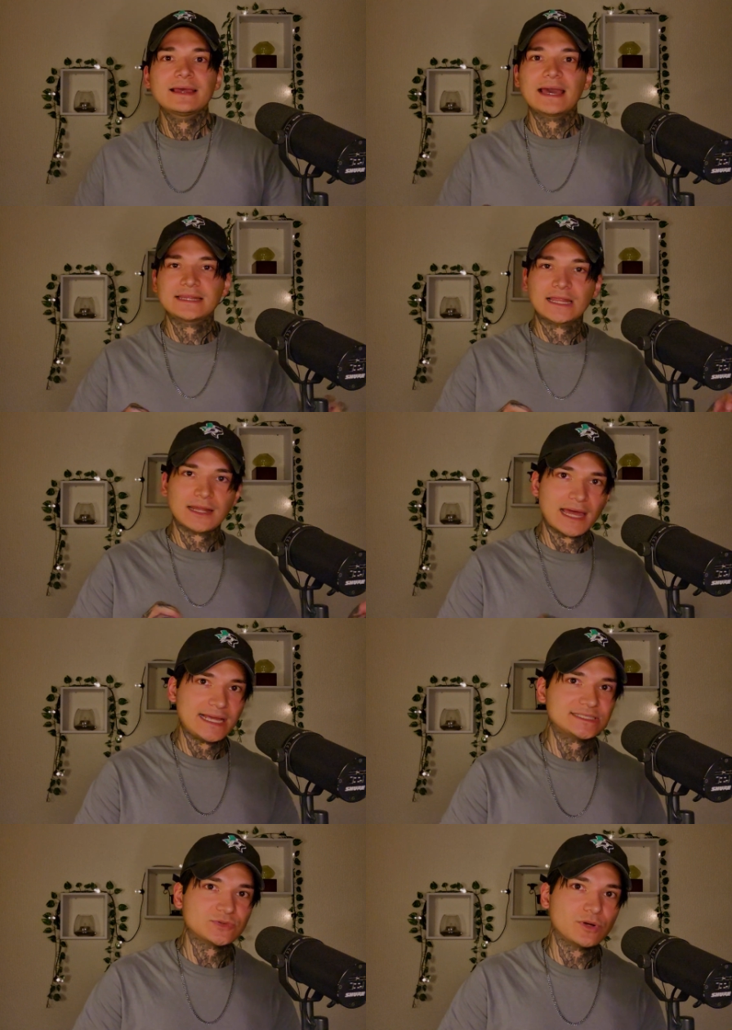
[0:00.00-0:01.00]
And the
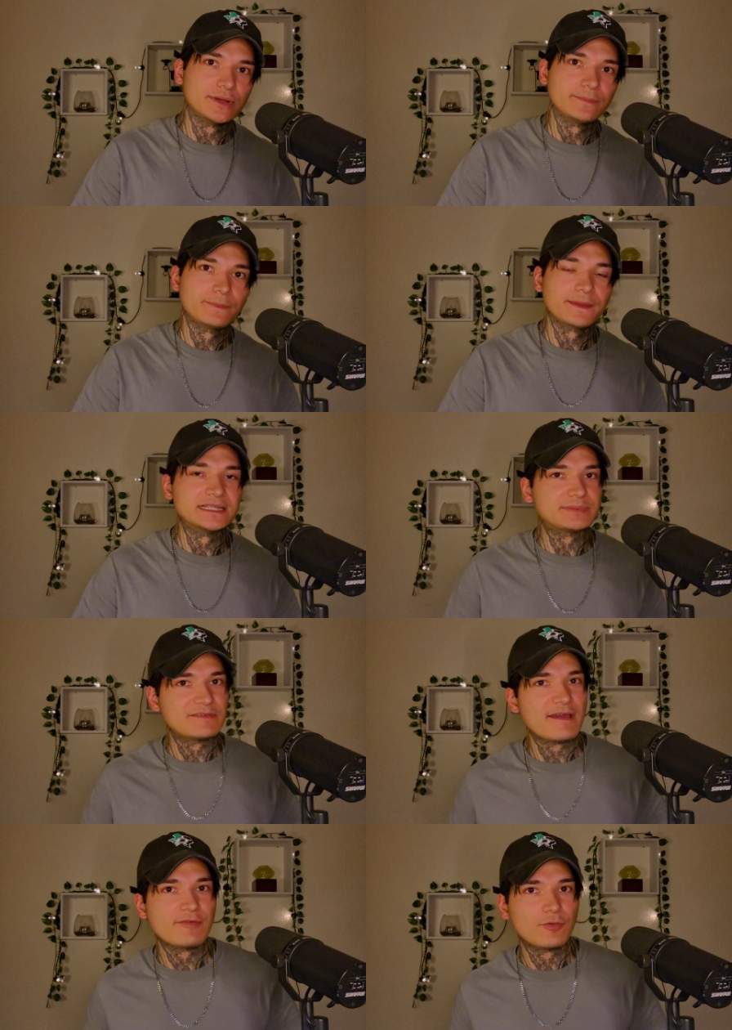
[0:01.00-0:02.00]
last one, it's my
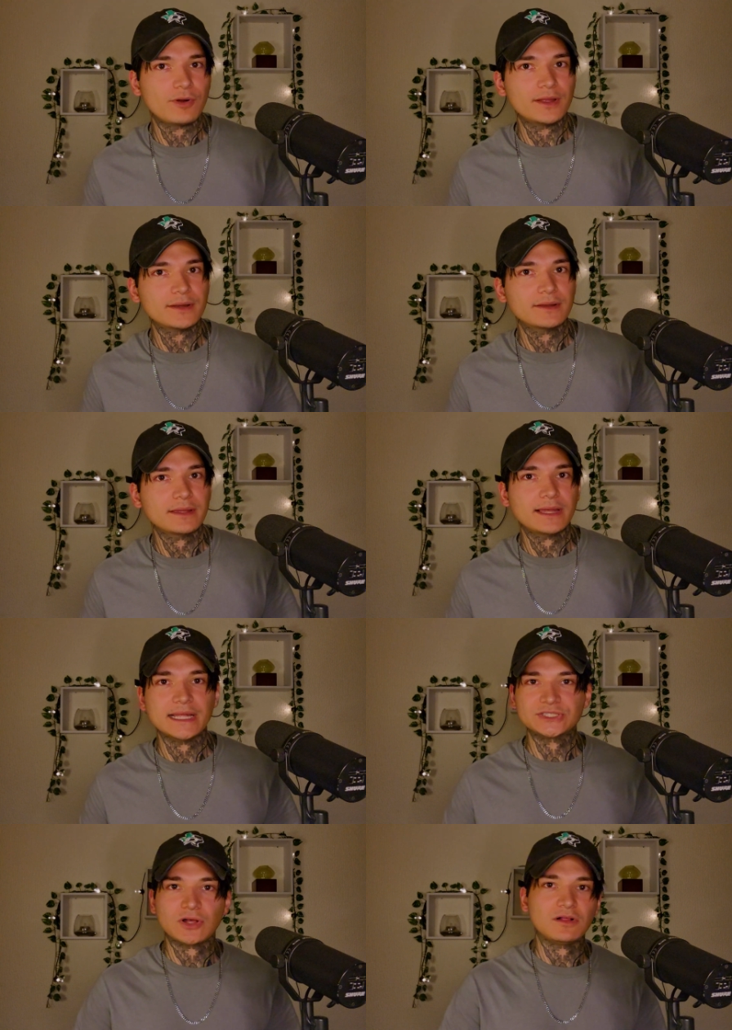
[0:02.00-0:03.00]
favorite one.
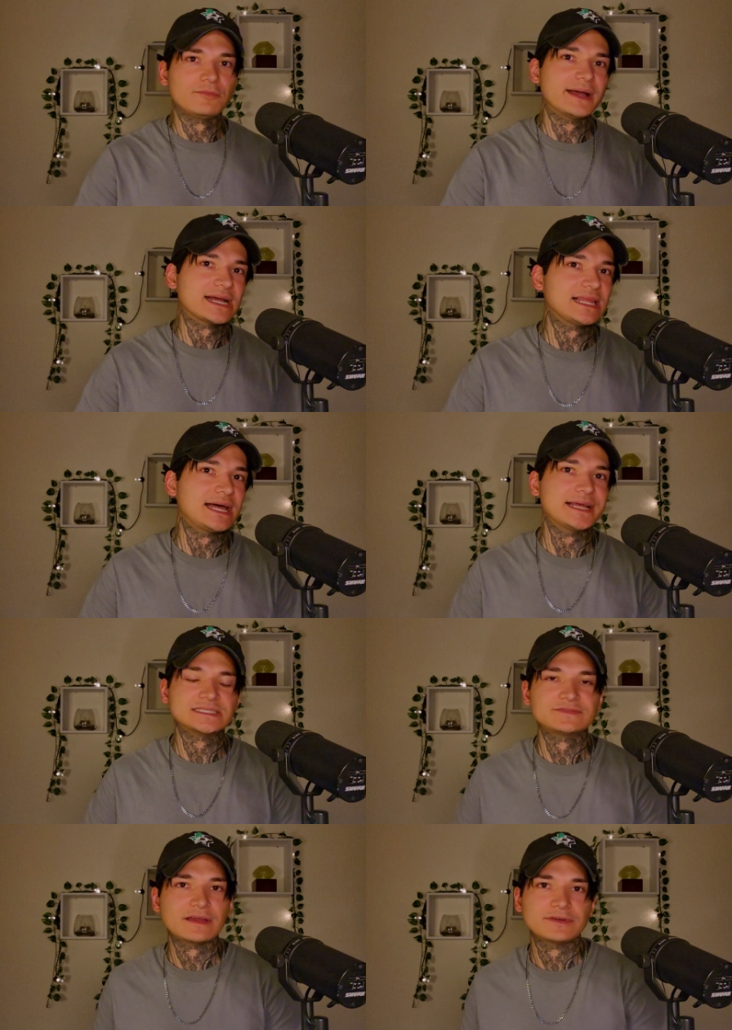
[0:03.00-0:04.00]
It's all of my
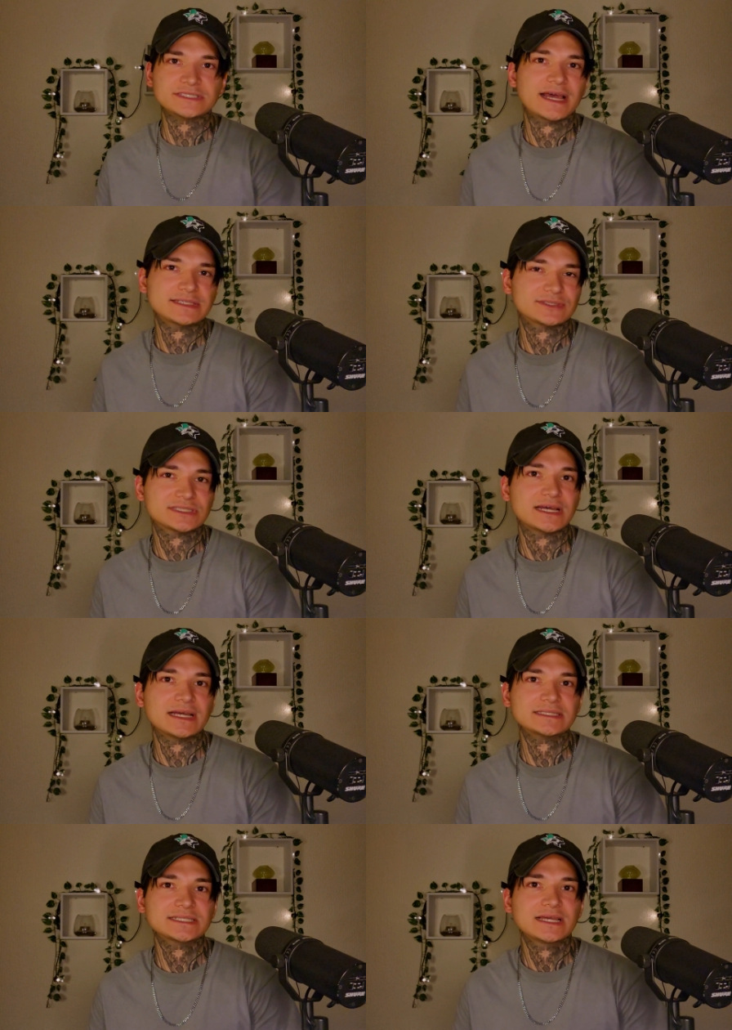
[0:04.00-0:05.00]
clients' favorites
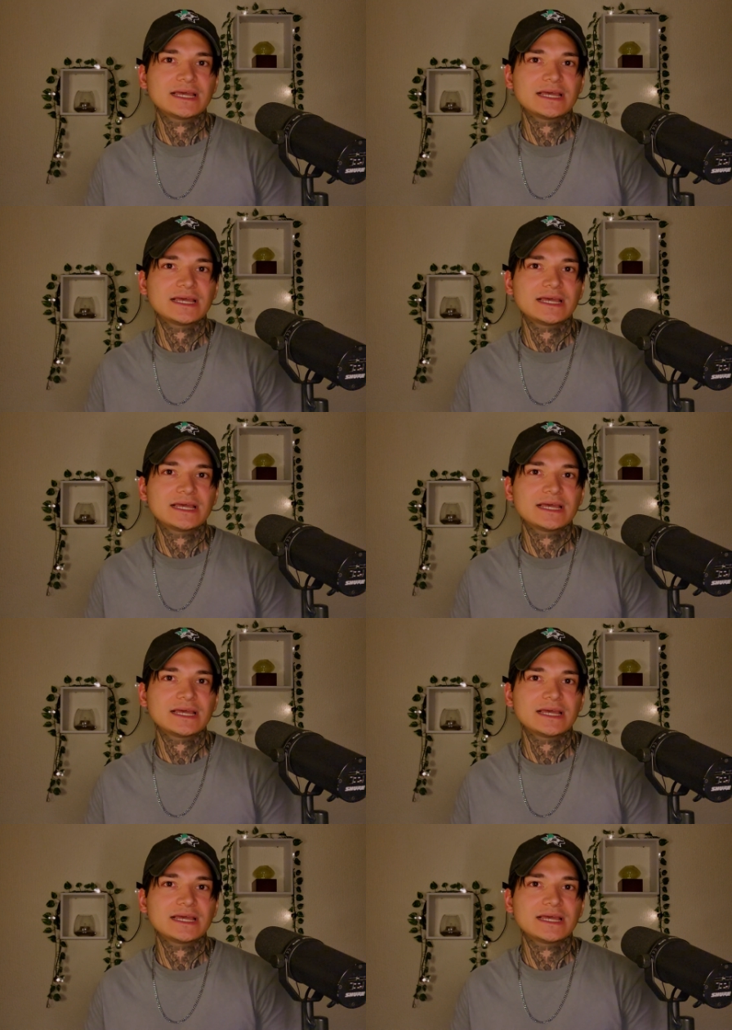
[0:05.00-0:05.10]
exercise,